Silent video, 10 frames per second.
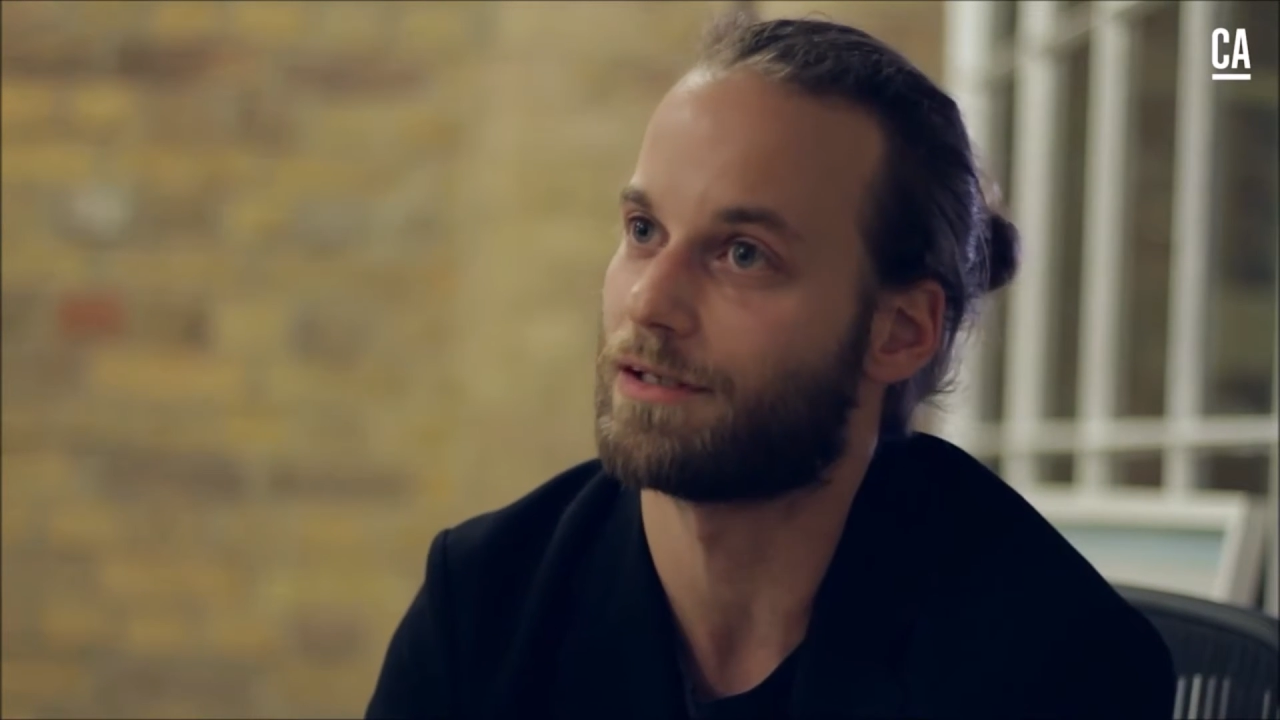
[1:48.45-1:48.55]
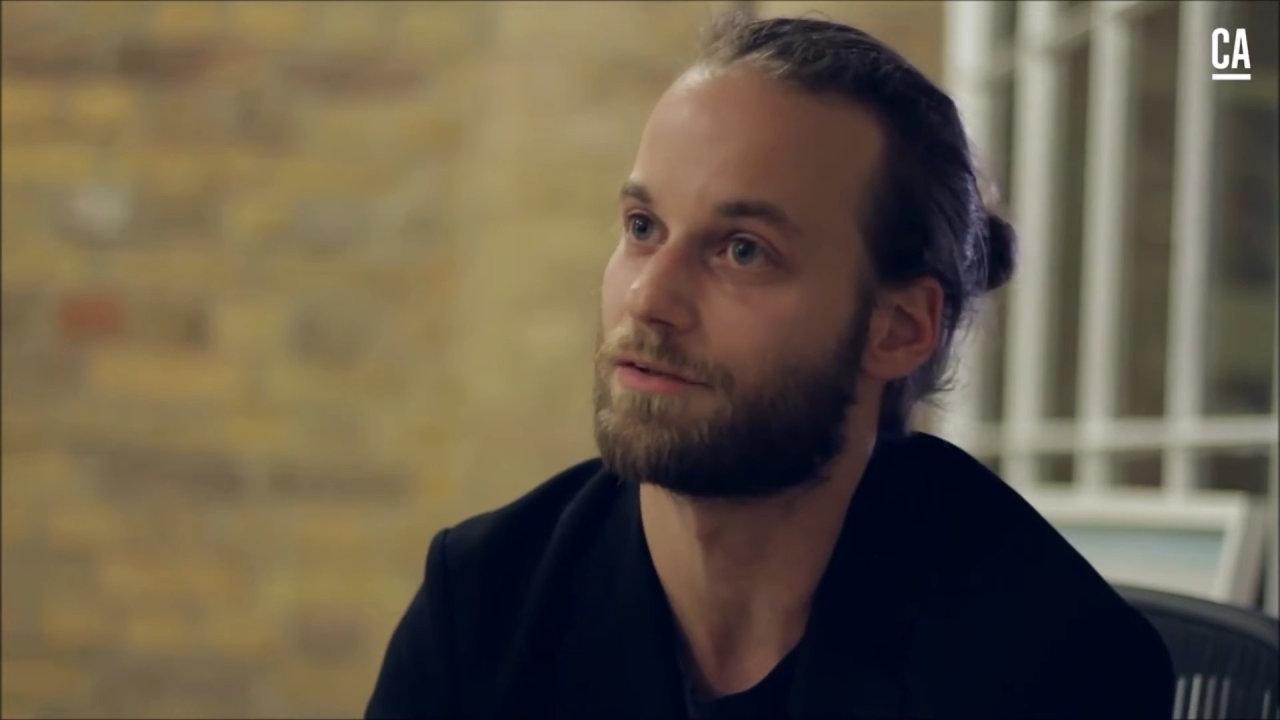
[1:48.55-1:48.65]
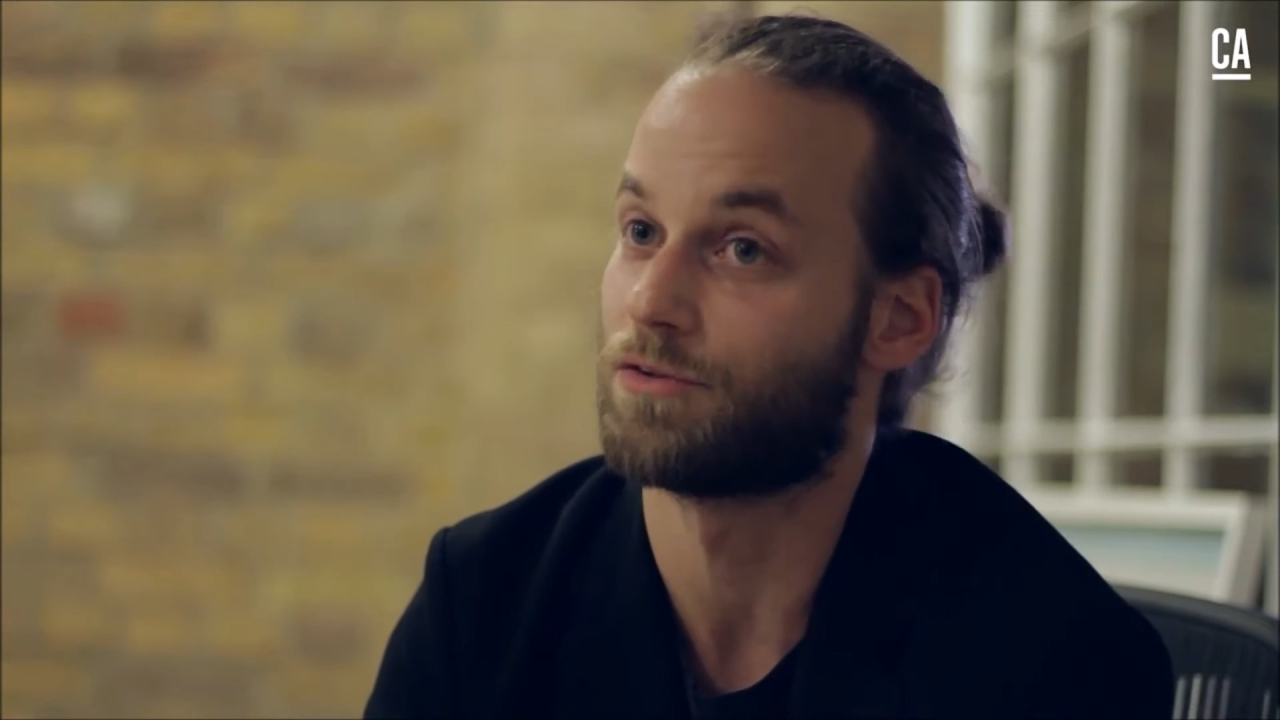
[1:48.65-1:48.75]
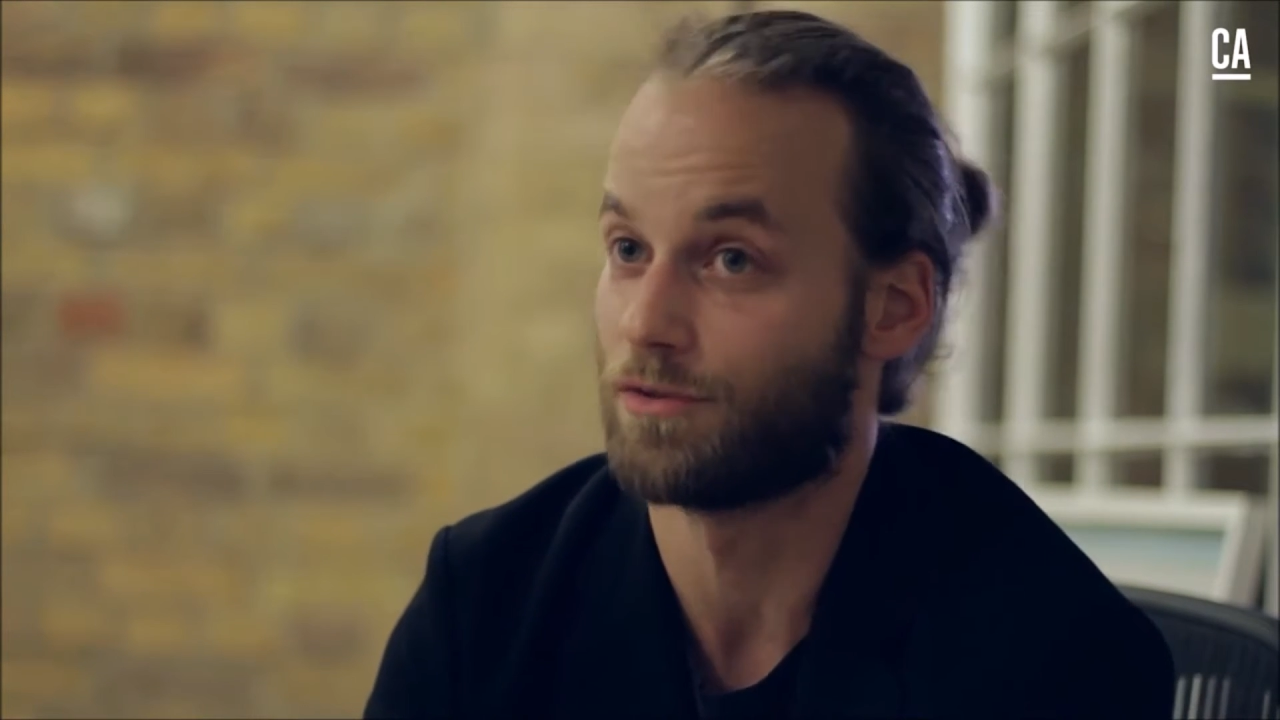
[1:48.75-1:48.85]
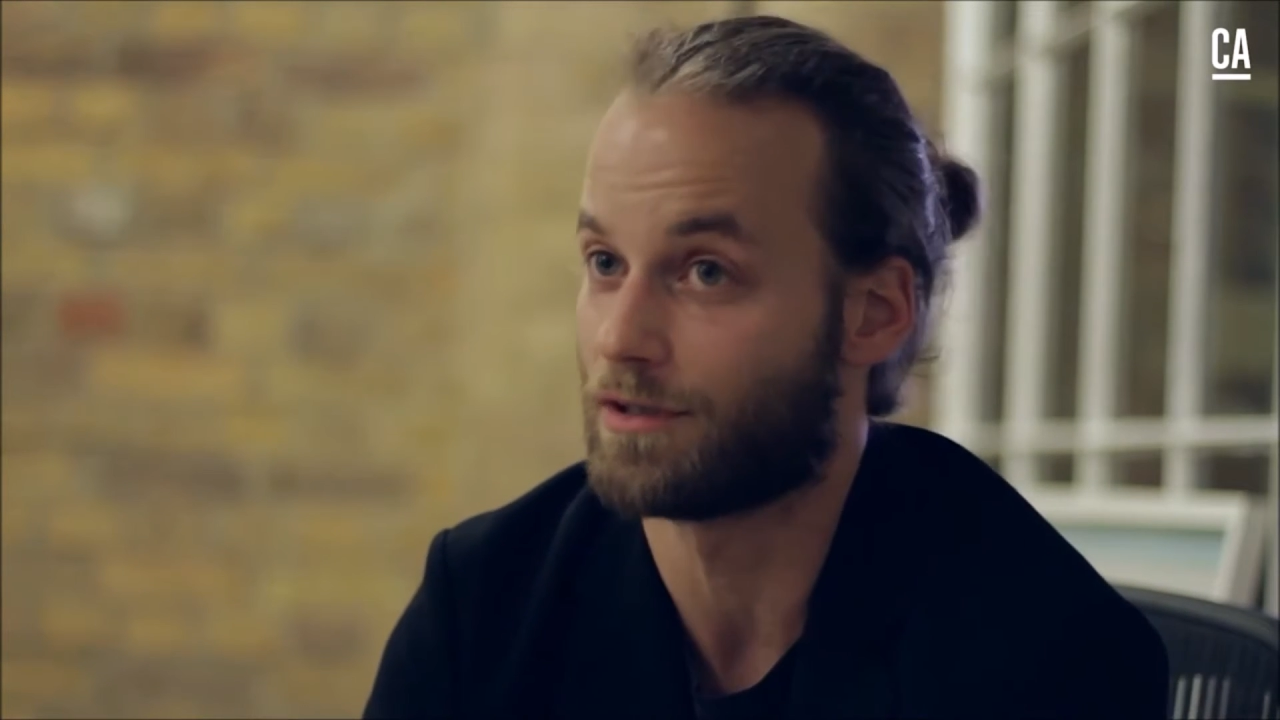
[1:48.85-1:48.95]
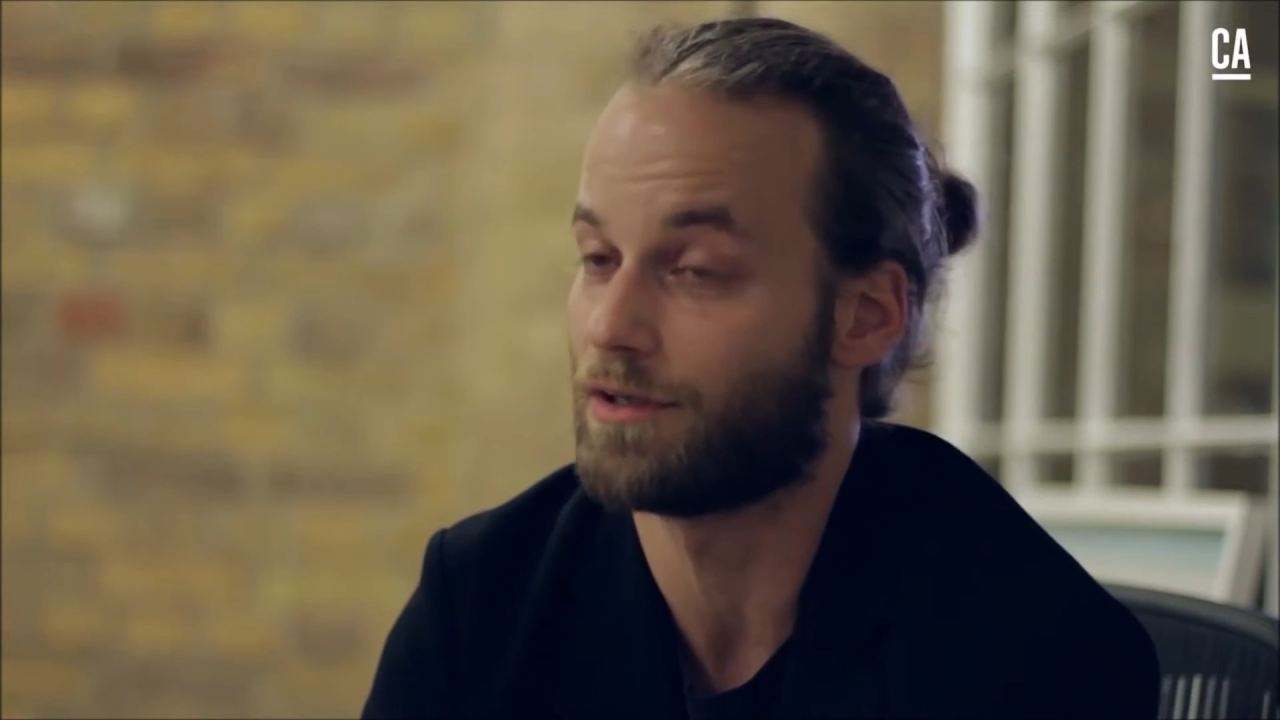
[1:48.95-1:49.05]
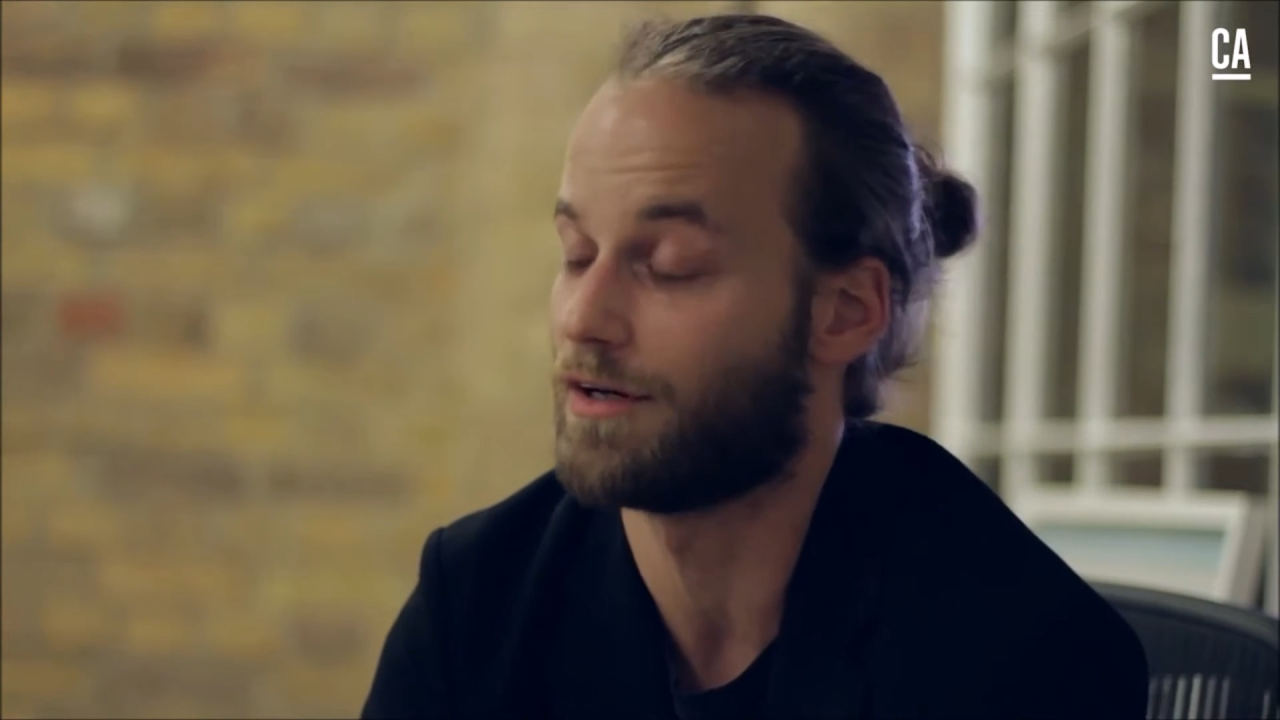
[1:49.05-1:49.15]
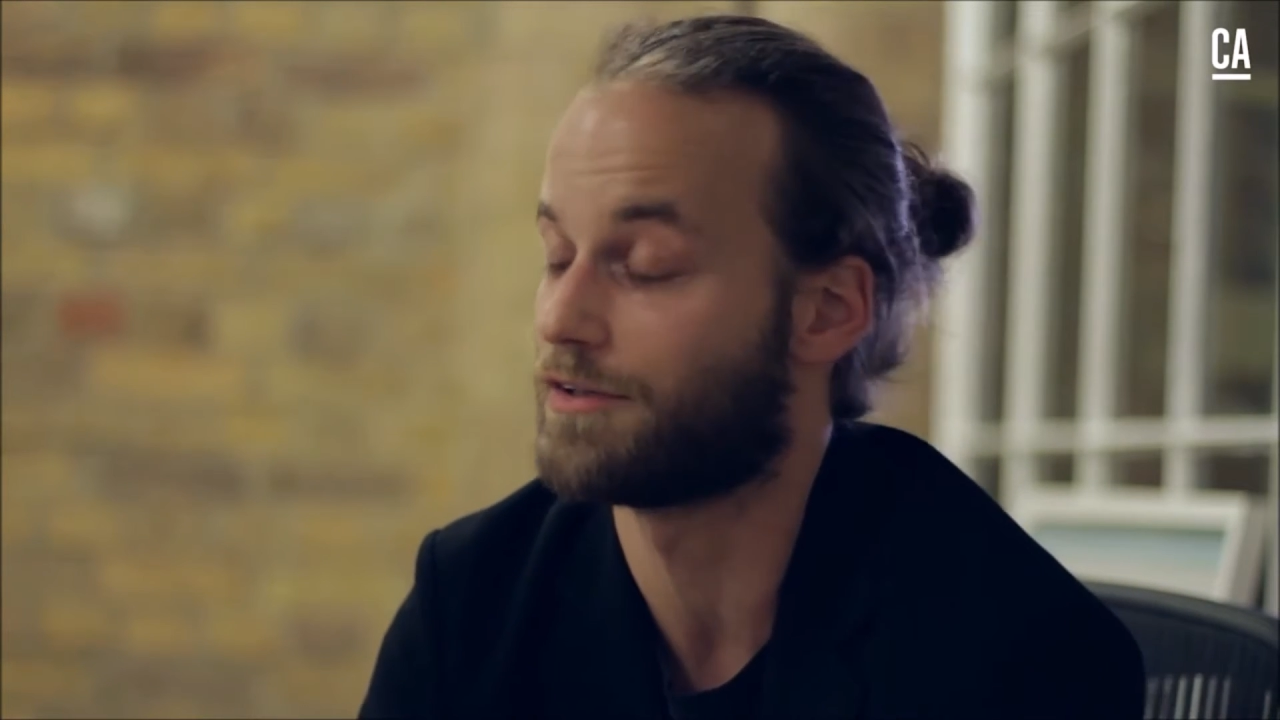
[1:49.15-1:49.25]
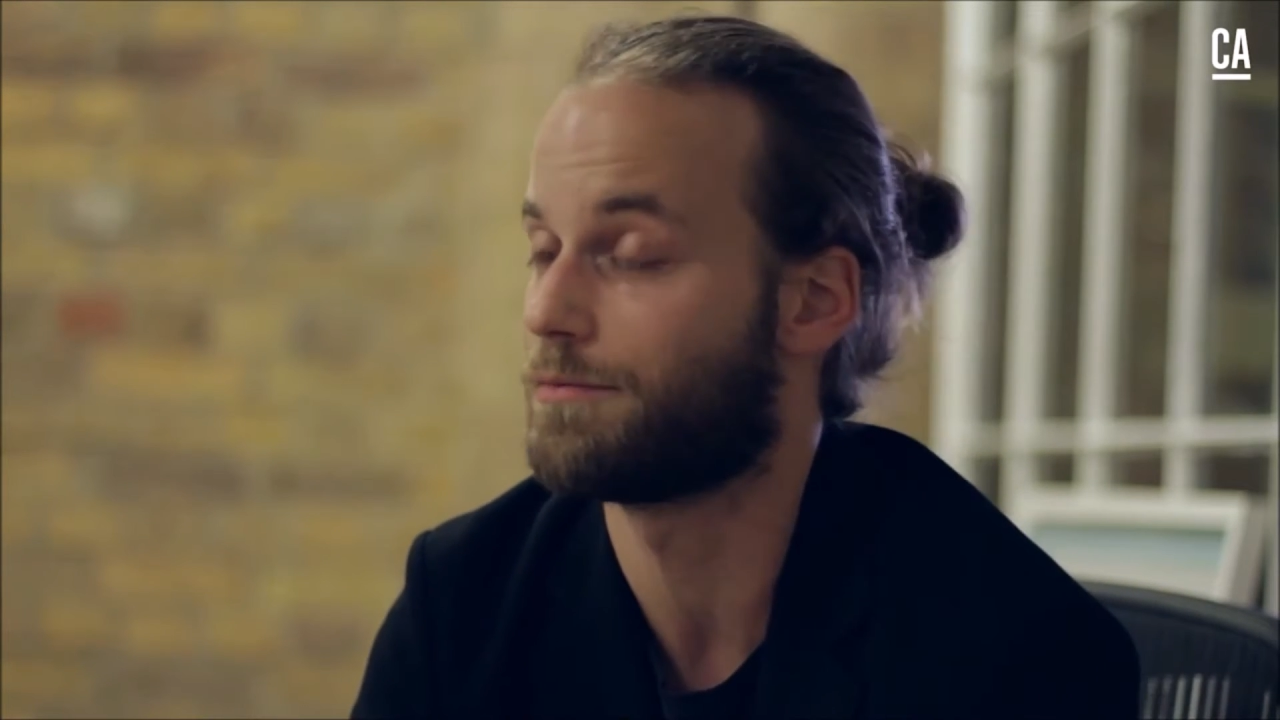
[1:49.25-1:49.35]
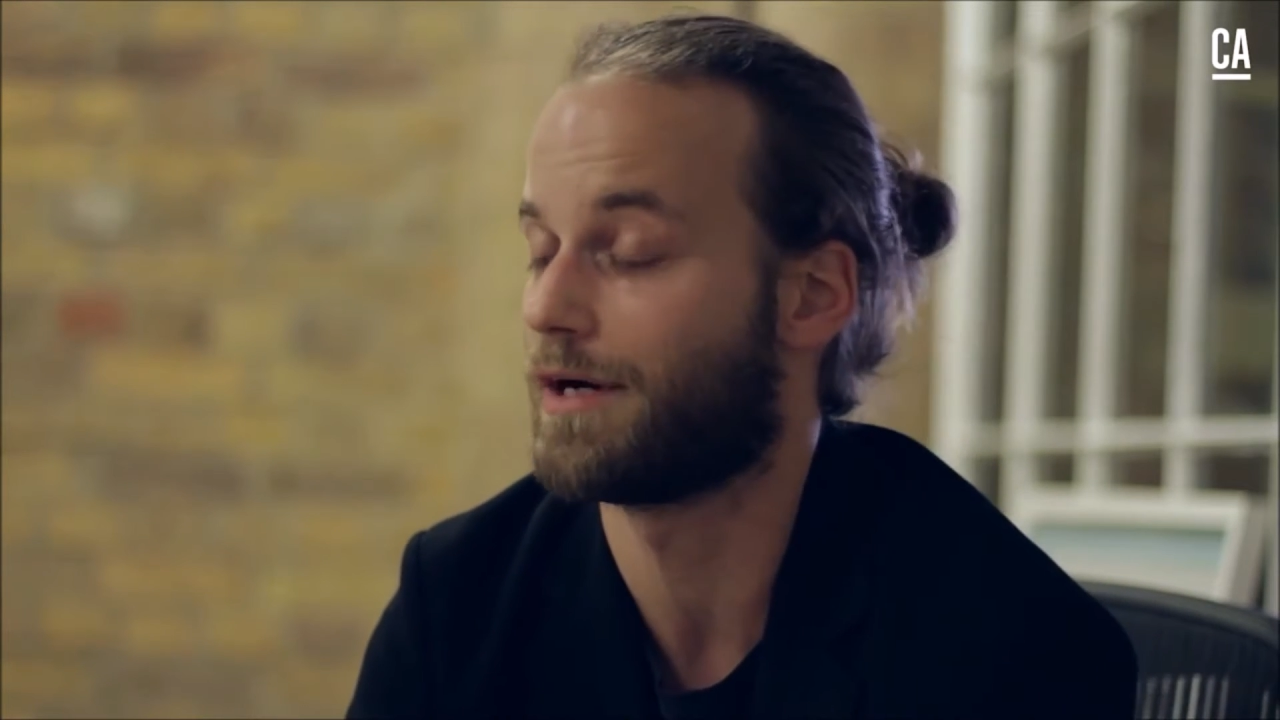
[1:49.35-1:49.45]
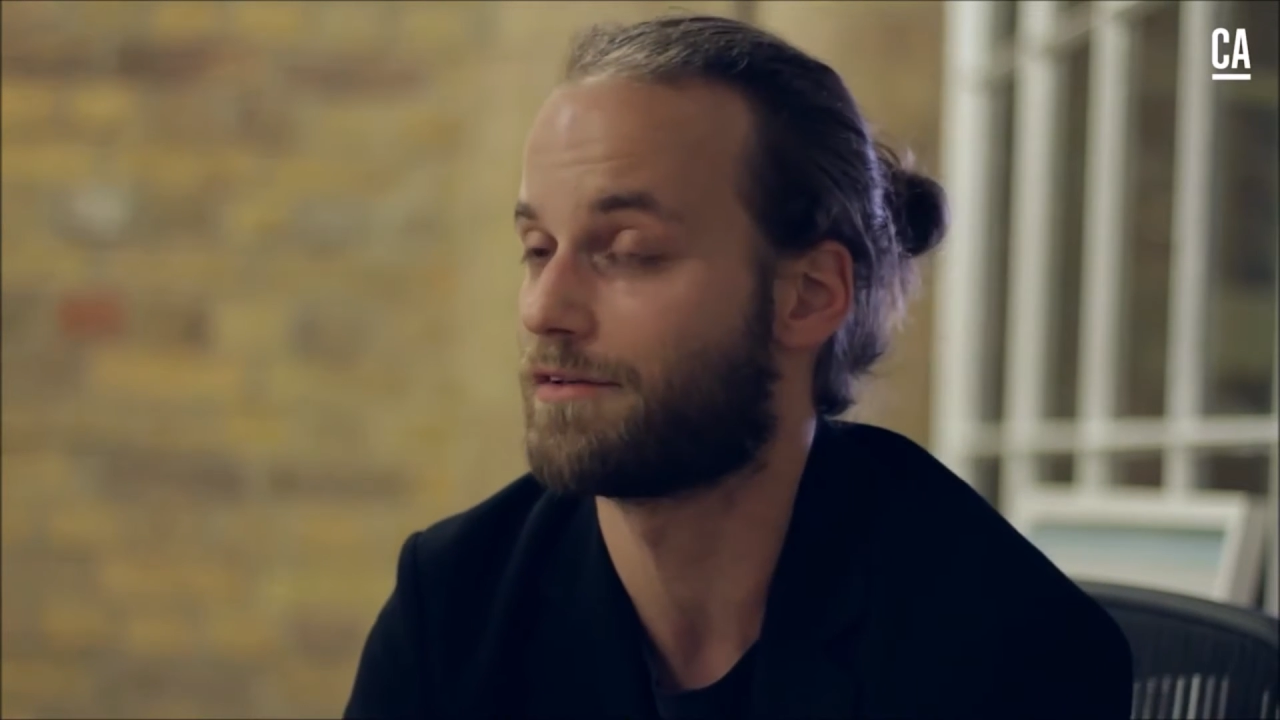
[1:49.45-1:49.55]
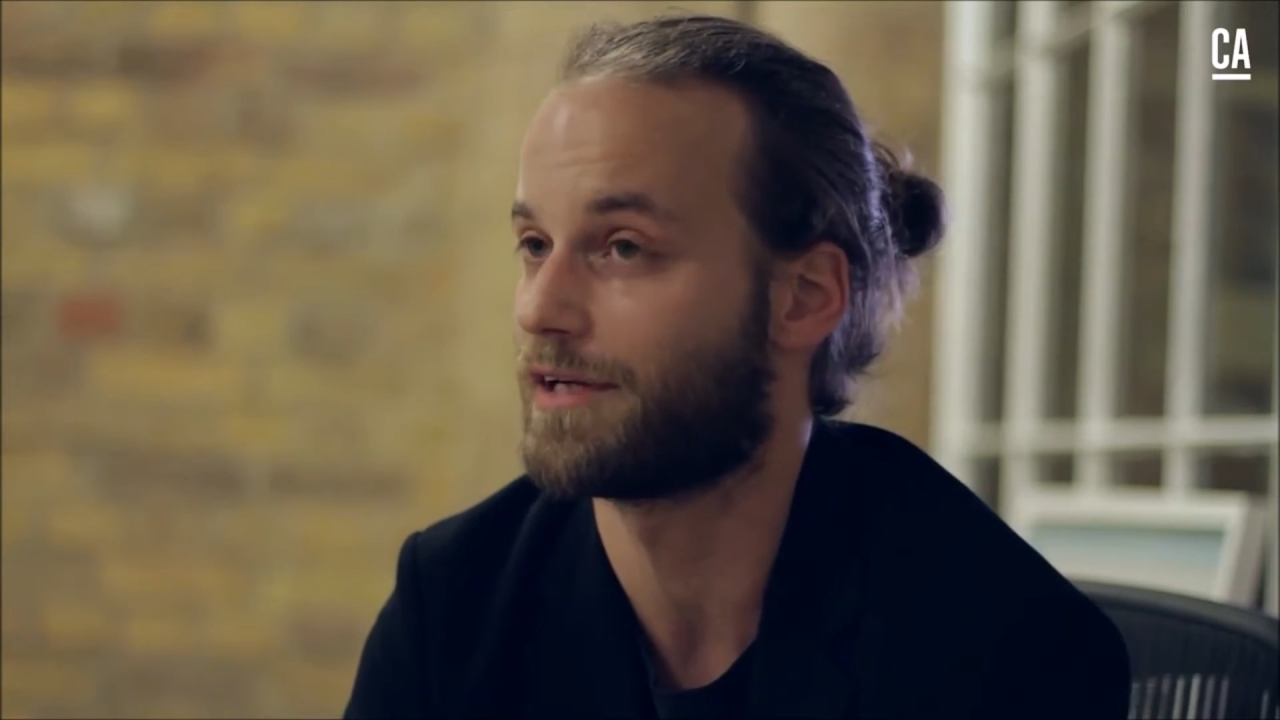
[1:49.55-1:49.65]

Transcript: to the client about